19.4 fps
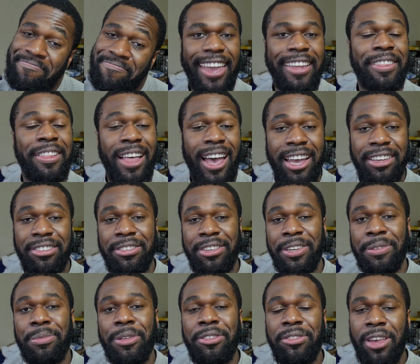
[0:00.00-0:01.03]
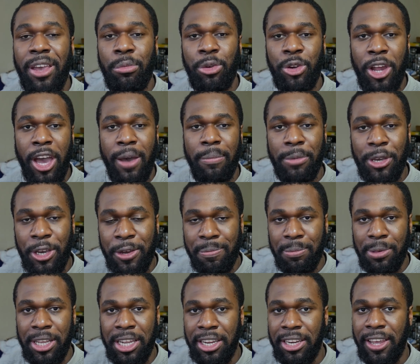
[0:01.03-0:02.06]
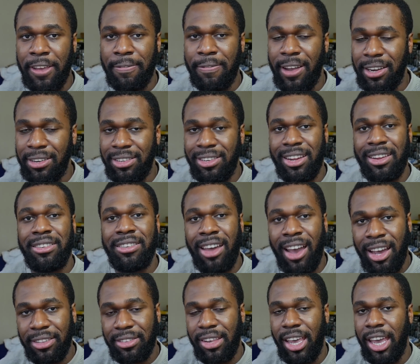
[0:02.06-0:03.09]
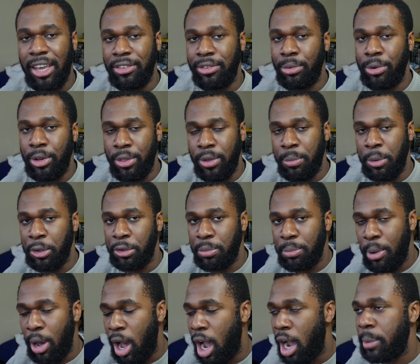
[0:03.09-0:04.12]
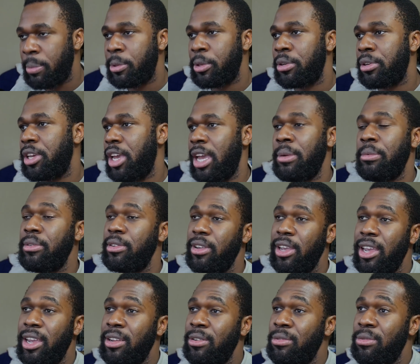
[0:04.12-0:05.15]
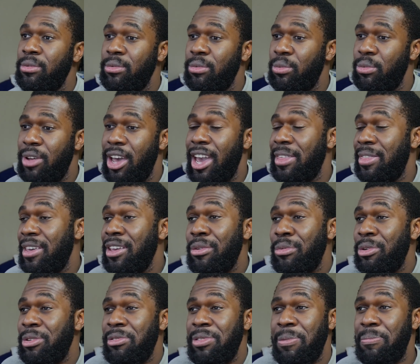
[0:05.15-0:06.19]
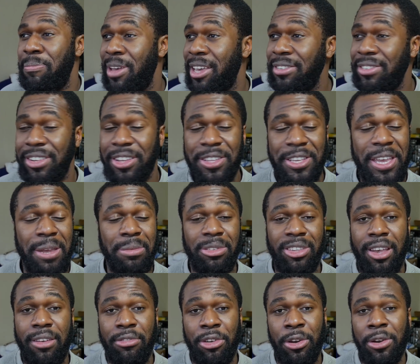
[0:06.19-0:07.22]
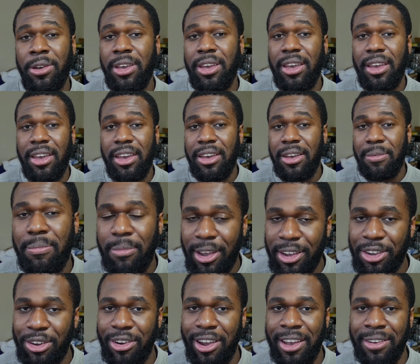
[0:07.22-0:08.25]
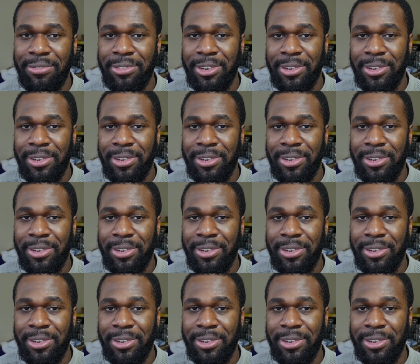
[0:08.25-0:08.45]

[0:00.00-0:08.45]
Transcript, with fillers: And lastly, this game would not be complete if I did not test one of the most popular games and I think one of the best selling games ever, Minecraft.